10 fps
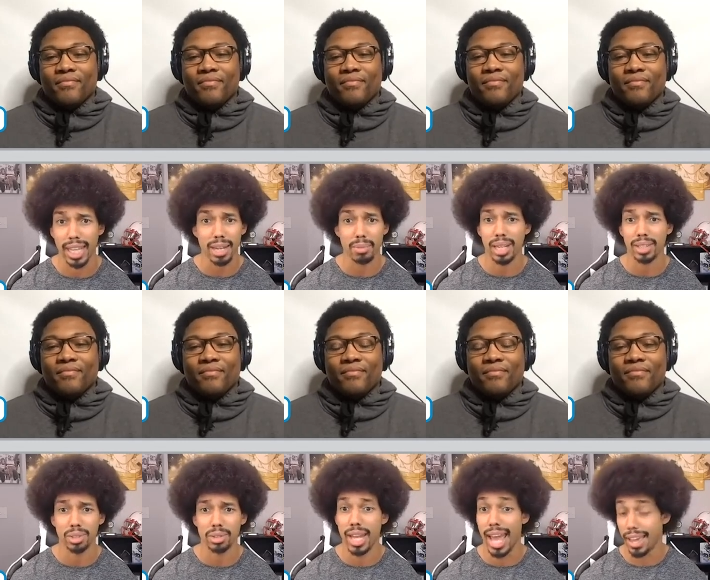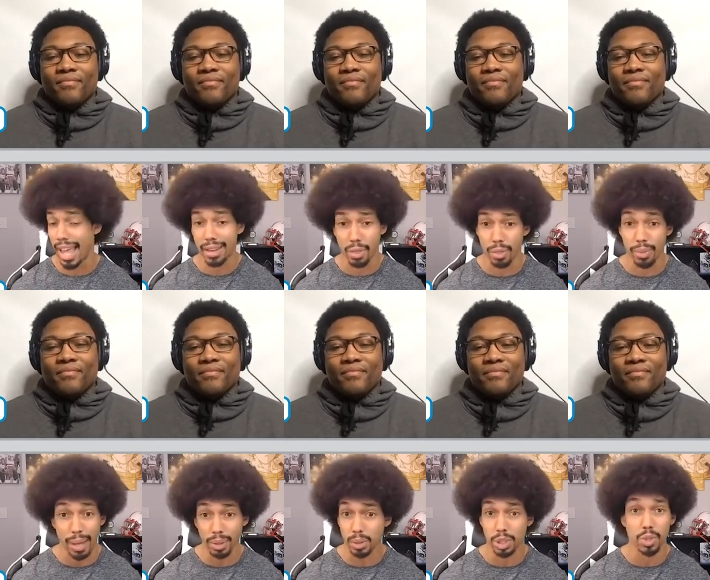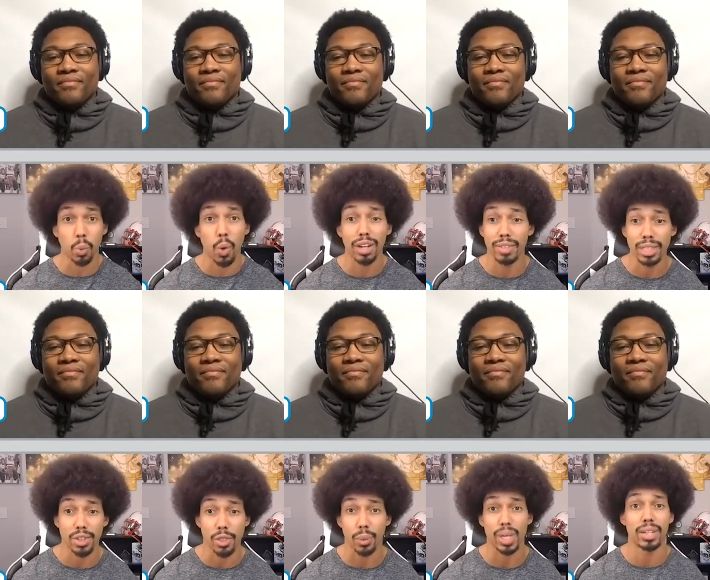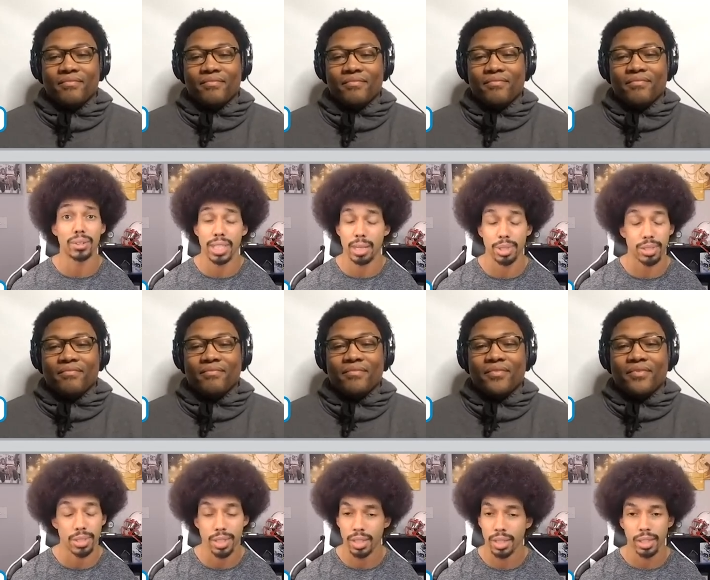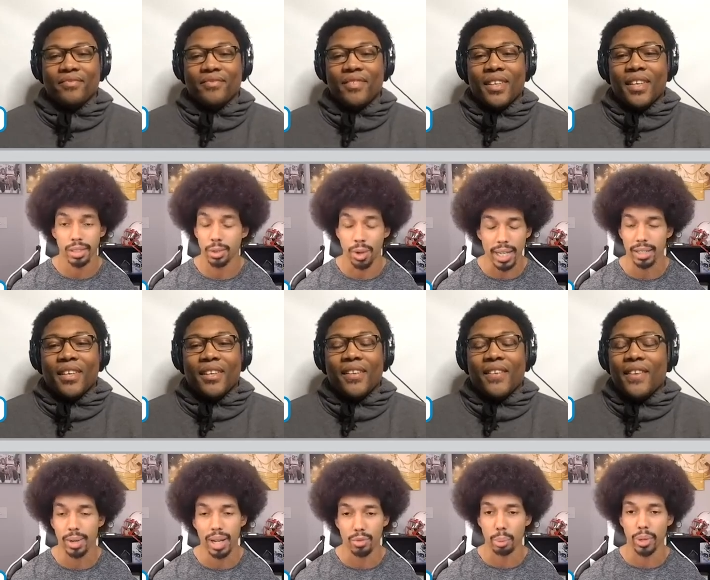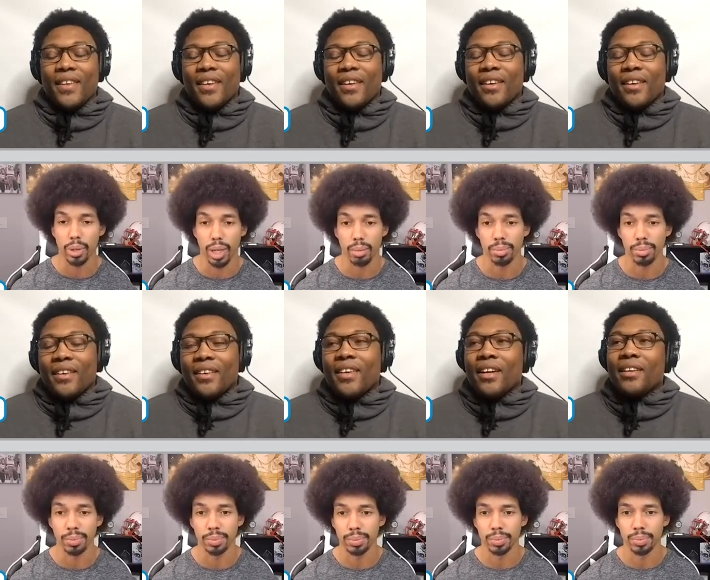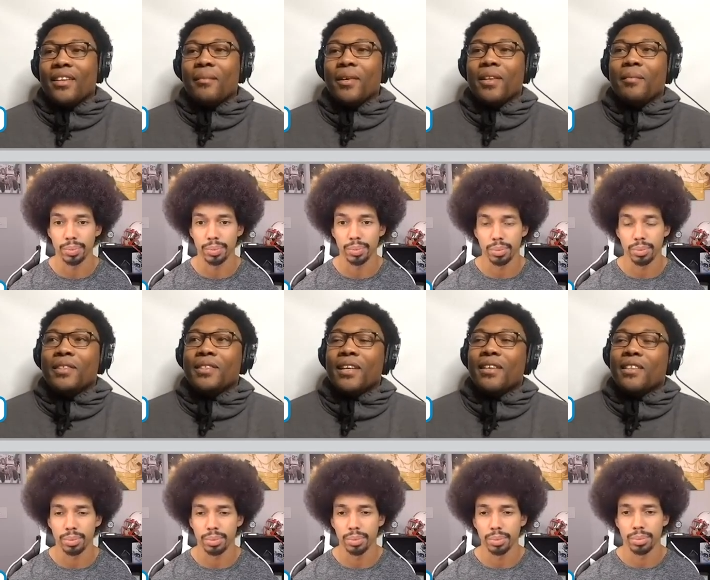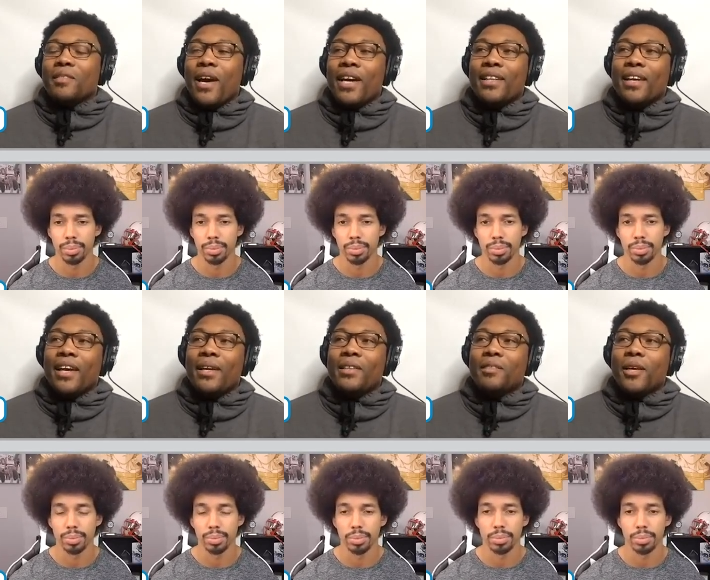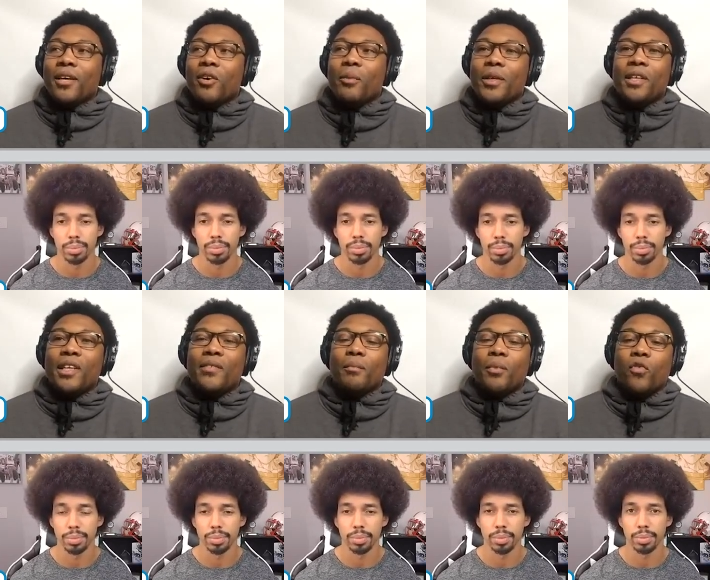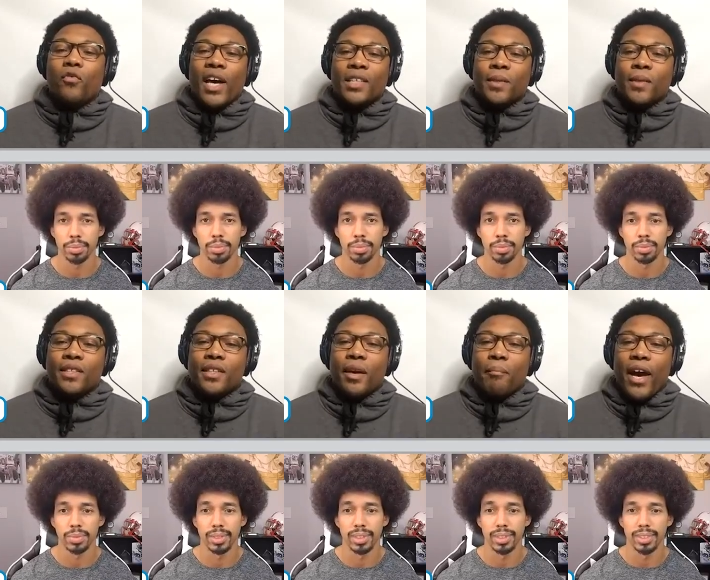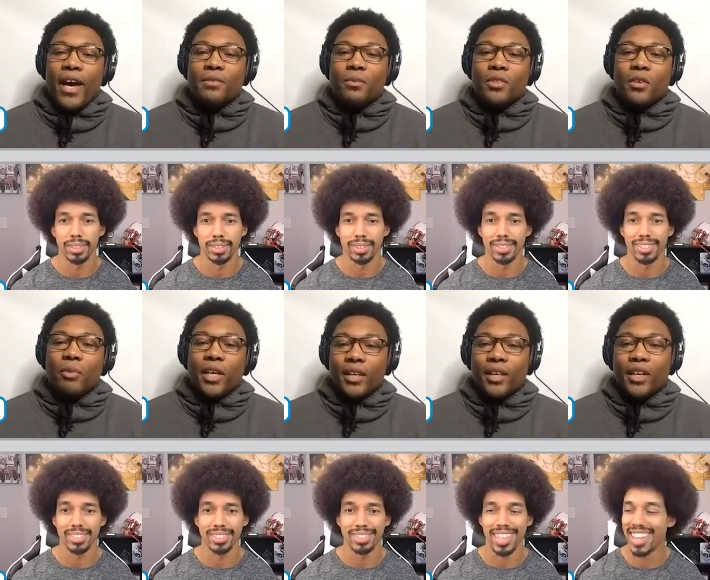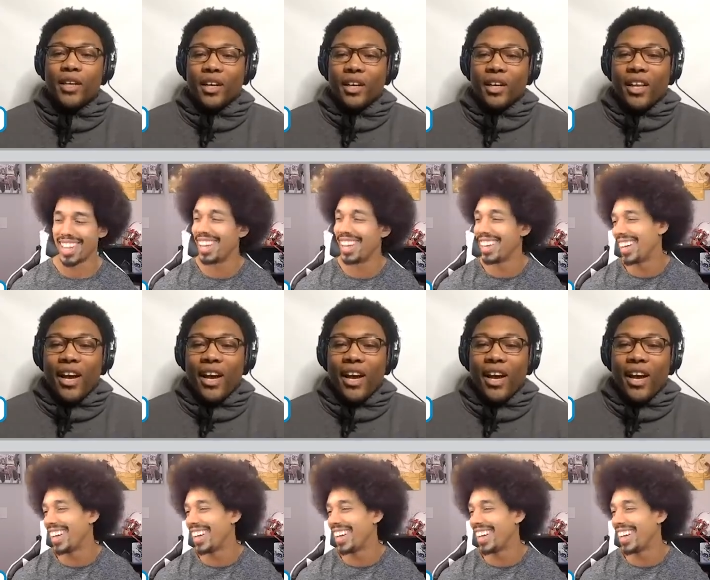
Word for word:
Speaker 1: game that a dude had. That was just one of his 3 interceptions. Great football game.
Speaker 2: Kenny, let me say this. Back in the 80s, man, nobody could even move fast because the damn pads were so big. Like,